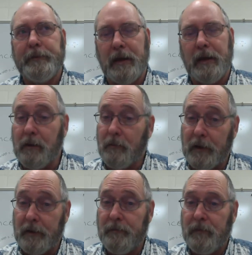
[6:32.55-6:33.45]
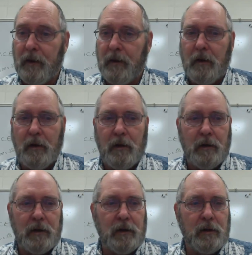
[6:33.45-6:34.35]
Anyway,
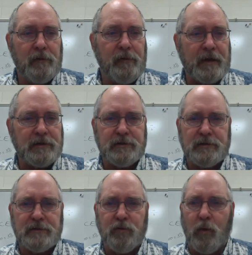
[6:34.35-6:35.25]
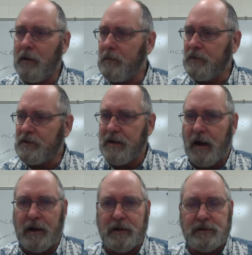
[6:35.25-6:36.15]
that's welcome to
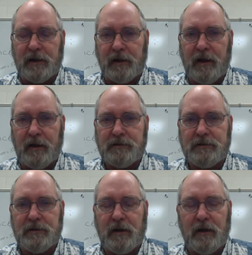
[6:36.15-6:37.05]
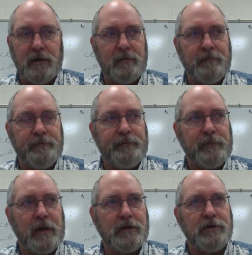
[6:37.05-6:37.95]
science, I guess. Um,
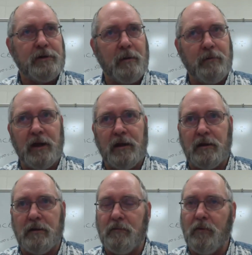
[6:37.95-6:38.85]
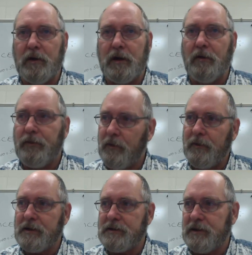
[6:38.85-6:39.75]
as you come in and we go through
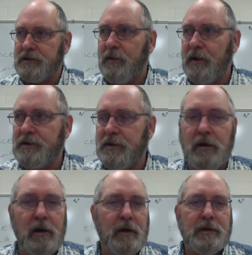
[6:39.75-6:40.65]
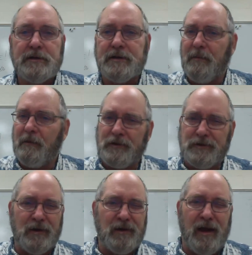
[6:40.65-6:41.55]
this situation, some of it's
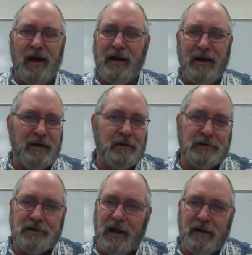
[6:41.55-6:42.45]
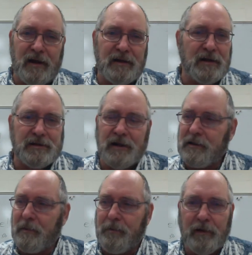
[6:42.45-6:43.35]
online. I understand that. That's
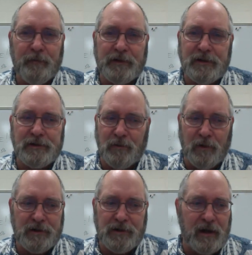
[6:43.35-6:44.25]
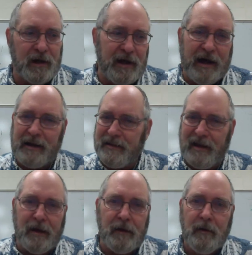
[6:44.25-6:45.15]
not the perfect situation. I got
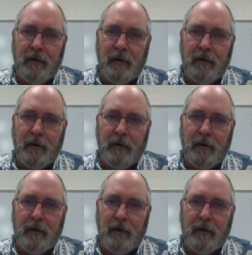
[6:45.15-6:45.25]
that.